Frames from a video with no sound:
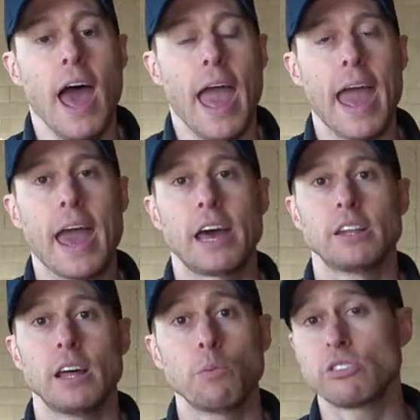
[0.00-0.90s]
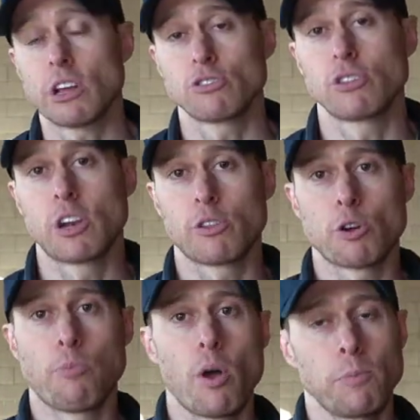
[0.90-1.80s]
And then we scheduled another
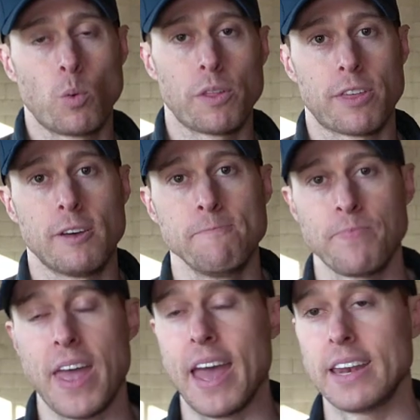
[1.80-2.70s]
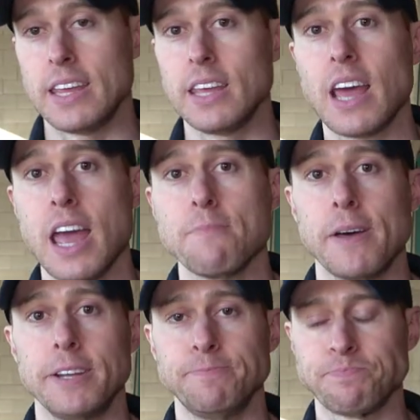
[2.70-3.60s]
appointment with him, and he came
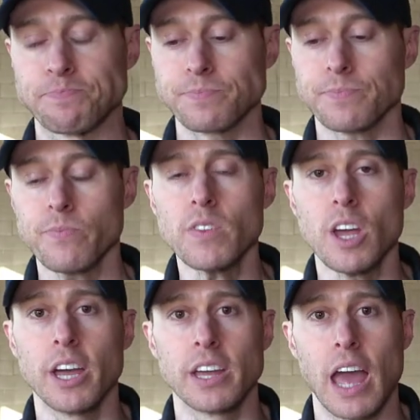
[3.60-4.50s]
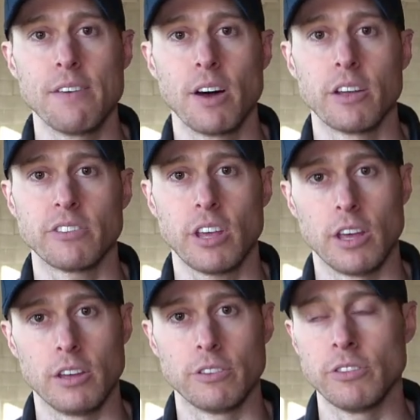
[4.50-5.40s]
in and gave us
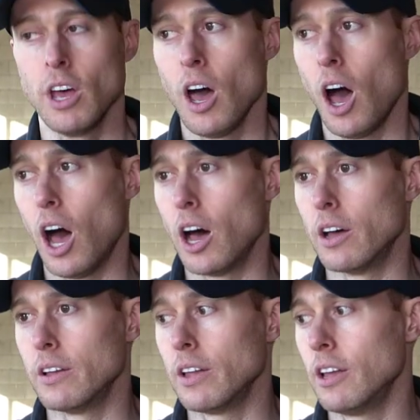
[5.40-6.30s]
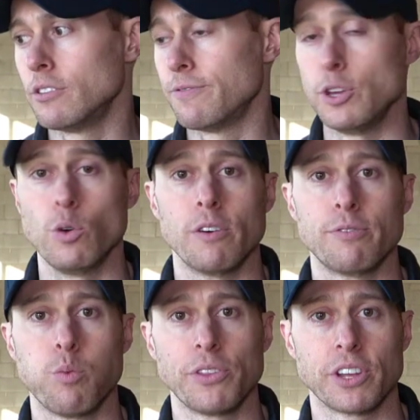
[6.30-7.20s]
his, uh, his view
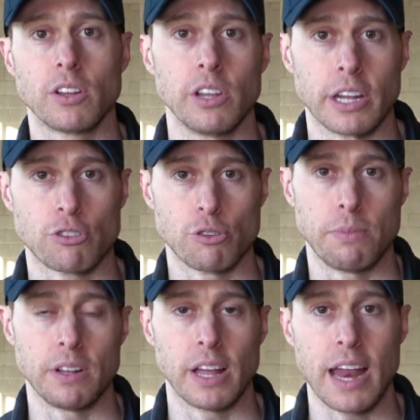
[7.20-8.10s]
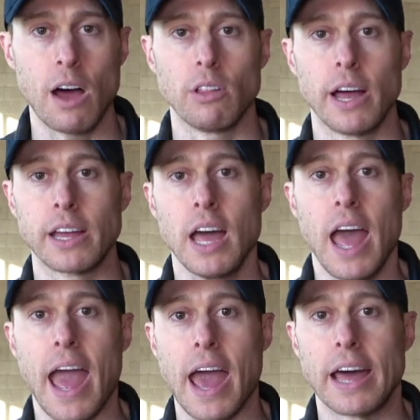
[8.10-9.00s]
of what the clinic should be laid out like.
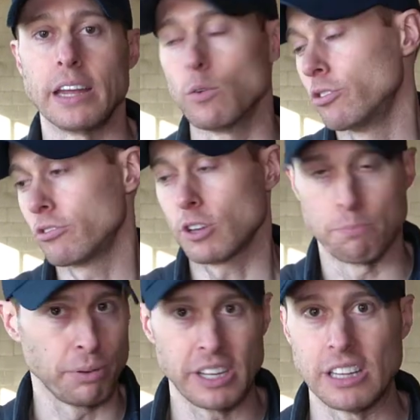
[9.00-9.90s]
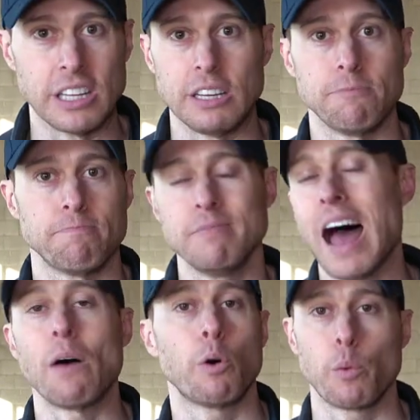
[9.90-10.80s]
And it was completely
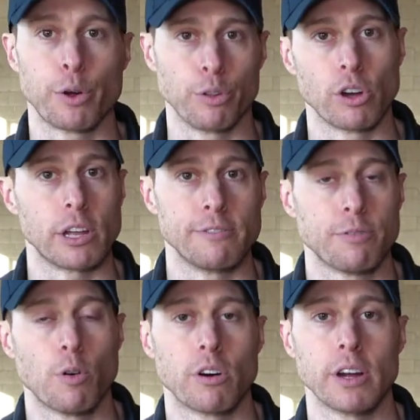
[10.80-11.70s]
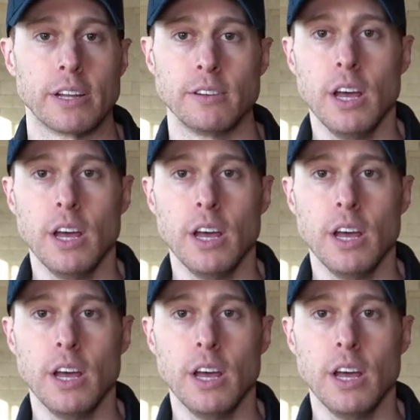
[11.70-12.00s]
not what we were looking for. And,